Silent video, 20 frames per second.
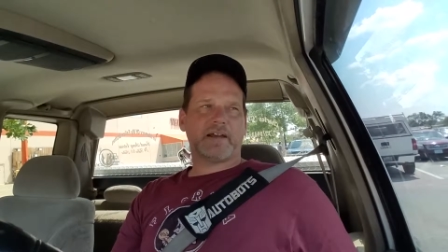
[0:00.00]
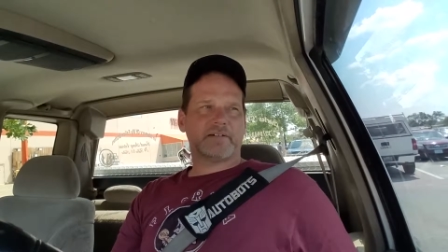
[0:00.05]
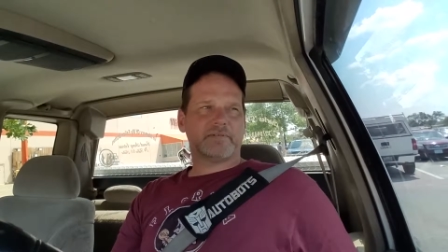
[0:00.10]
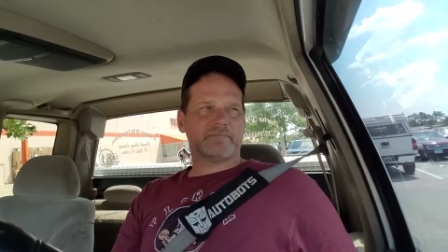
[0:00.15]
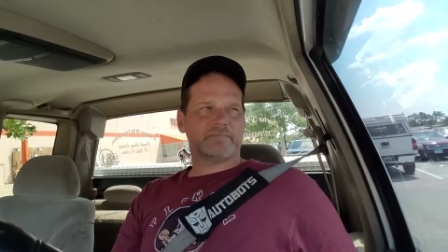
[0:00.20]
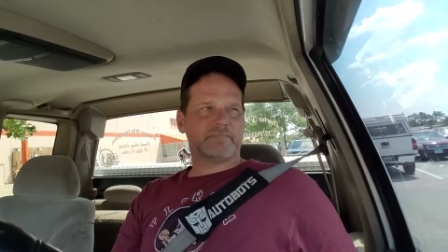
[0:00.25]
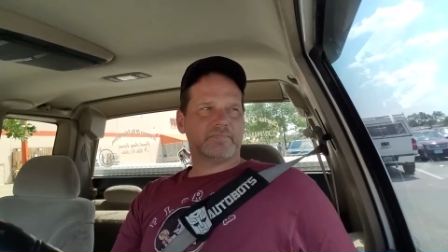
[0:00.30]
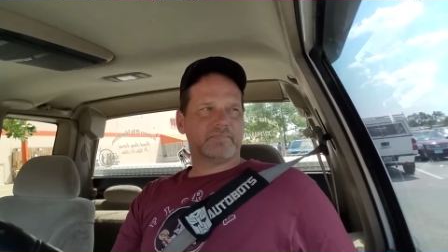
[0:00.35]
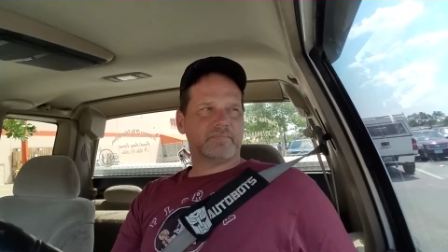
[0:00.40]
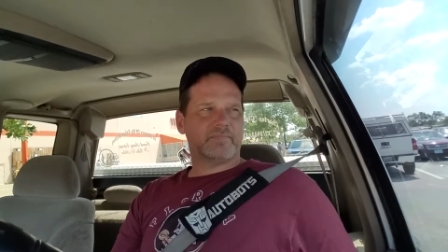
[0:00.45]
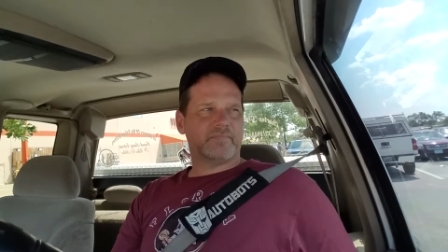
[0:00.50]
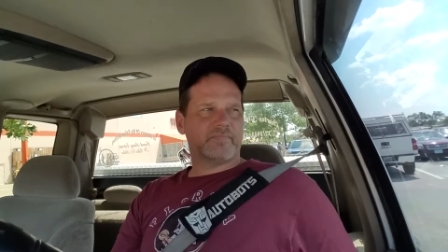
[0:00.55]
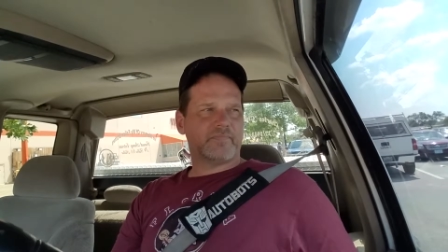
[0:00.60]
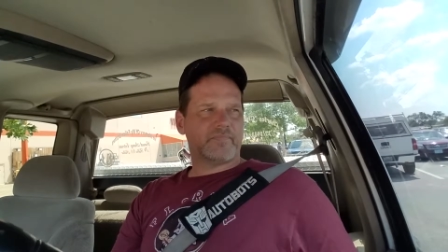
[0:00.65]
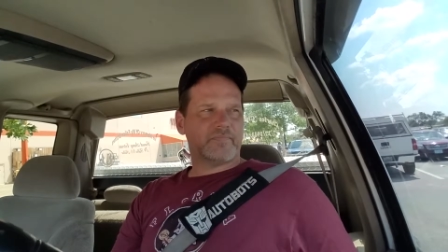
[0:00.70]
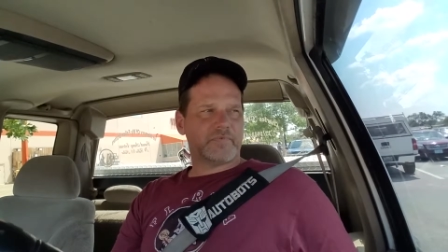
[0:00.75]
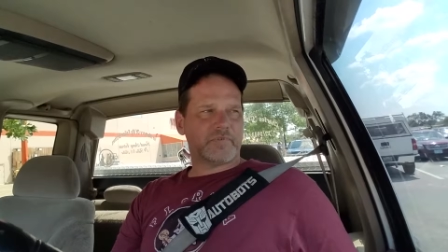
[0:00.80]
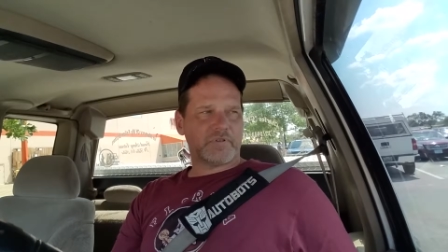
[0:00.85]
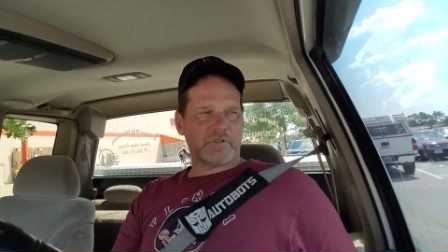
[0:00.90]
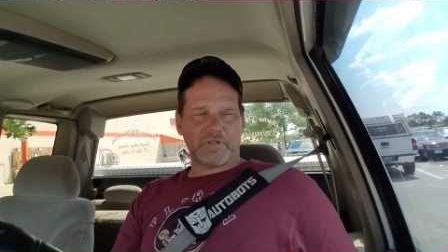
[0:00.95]

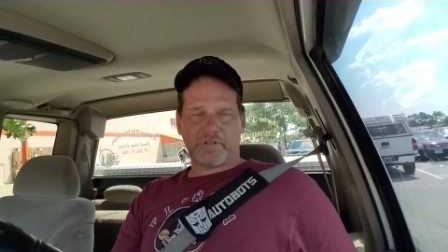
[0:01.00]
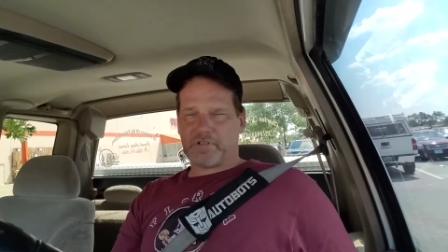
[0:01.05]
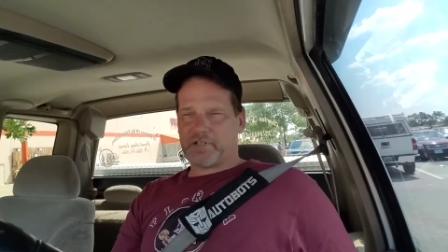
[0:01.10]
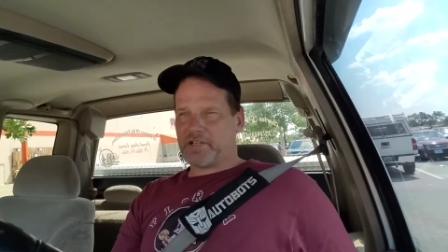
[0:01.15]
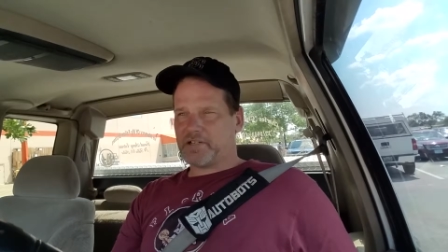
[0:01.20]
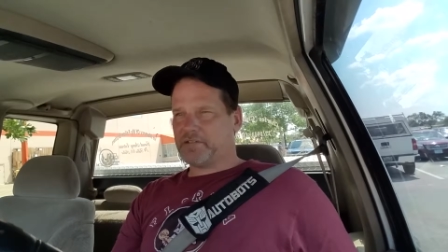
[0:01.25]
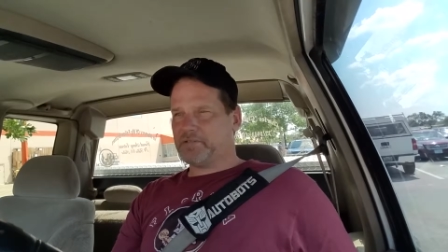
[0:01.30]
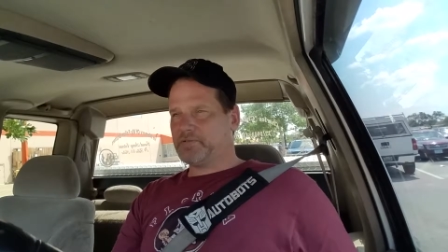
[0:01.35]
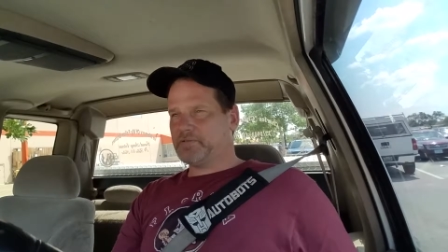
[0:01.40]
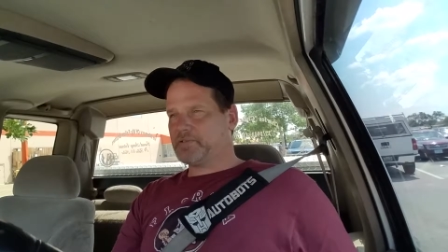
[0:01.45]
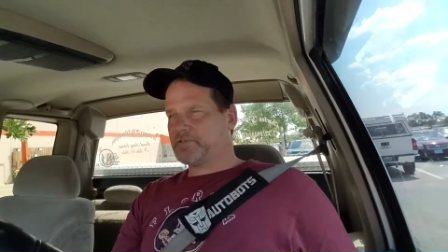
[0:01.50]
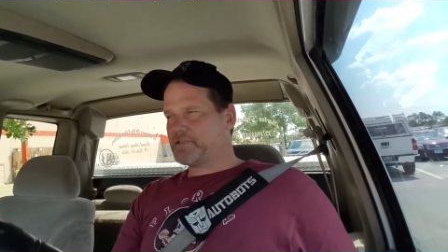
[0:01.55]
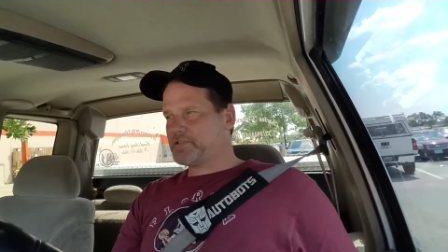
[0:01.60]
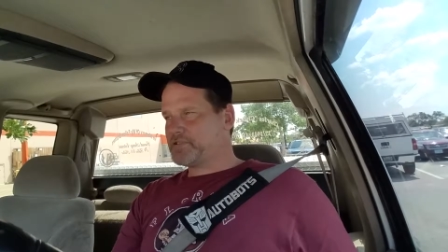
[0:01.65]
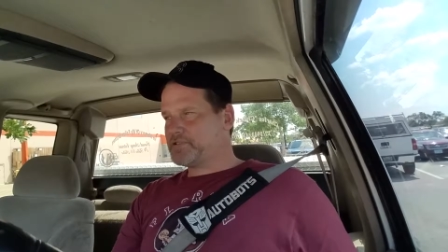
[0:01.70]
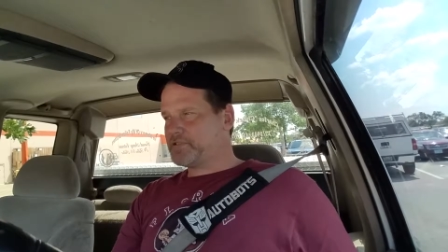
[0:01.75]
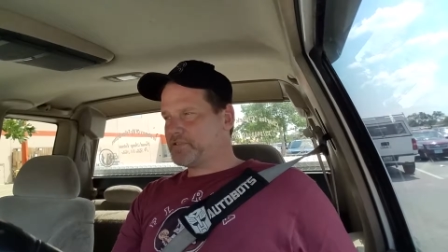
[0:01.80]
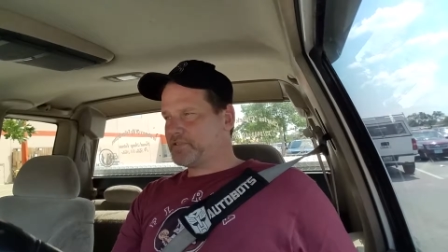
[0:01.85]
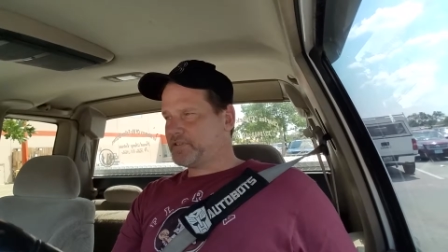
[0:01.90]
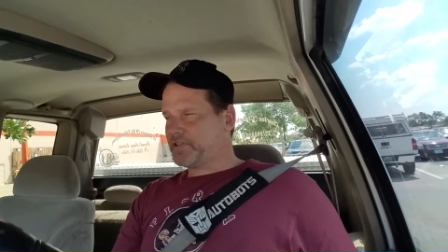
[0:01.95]
When you're not doing a
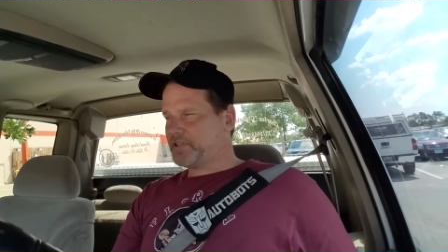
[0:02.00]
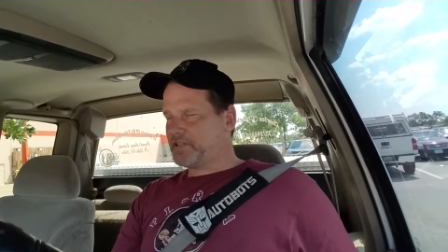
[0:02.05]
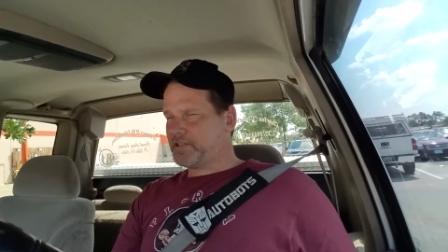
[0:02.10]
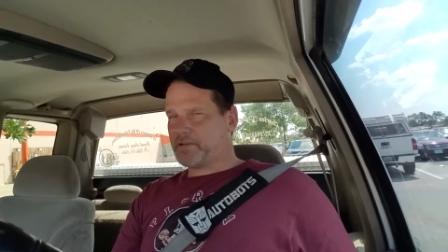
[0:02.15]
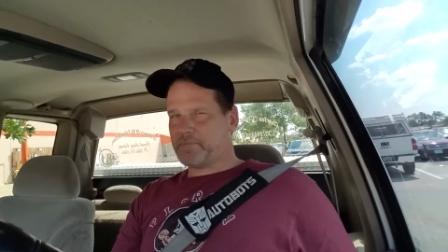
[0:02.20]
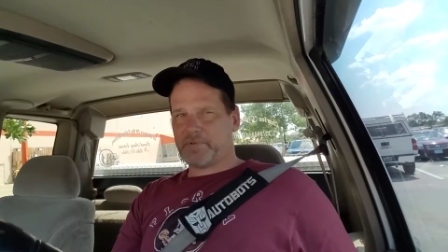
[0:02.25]
Christian thing.